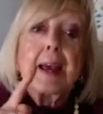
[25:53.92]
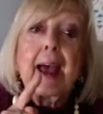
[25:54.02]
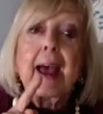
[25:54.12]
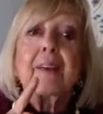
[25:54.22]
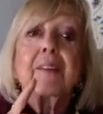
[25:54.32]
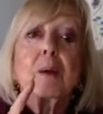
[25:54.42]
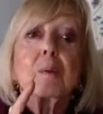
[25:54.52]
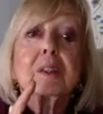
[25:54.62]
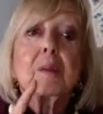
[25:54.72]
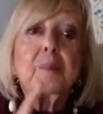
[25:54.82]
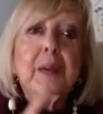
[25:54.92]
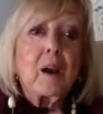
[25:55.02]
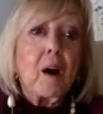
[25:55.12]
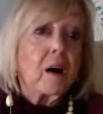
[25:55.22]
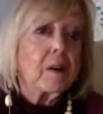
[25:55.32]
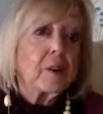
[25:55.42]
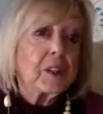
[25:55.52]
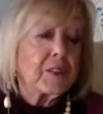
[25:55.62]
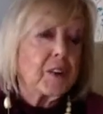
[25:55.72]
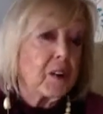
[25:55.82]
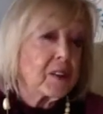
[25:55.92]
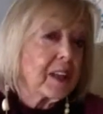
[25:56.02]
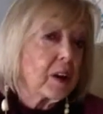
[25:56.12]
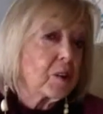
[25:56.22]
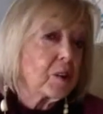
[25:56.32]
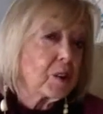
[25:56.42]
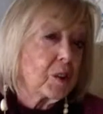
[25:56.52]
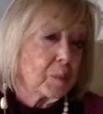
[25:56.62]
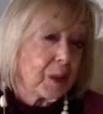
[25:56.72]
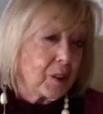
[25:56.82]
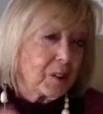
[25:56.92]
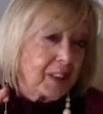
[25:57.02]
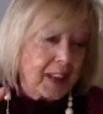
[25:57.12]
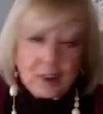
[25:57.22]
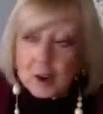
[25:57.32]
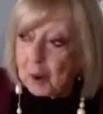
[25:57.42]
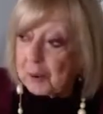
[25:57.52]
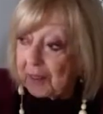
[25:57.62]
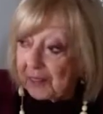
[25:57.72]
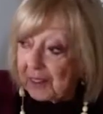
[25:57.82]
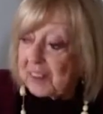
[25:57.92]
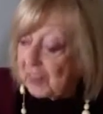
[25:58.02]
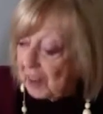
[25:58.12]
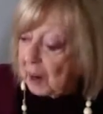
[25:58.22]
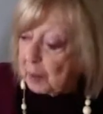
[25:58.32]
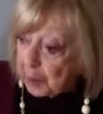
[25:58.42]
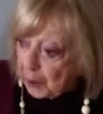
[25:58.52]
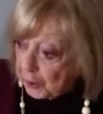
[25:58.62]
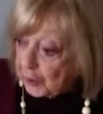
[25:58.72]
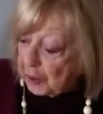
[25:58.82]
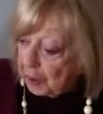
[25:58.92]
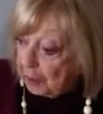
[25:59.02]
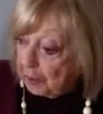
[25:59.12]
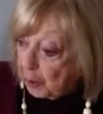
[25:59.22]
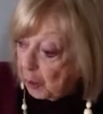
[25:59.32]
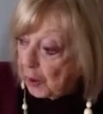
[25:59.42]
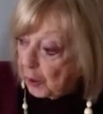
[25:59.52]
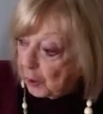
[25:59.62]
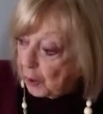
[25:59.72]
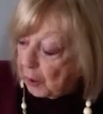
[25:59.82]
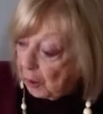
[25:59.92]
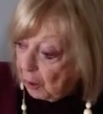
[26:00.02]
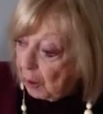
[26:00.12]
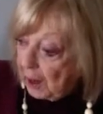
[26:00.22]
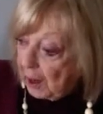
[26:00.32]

And that was a big honor as far as they're concerned, because they know that this young person, boy or girl,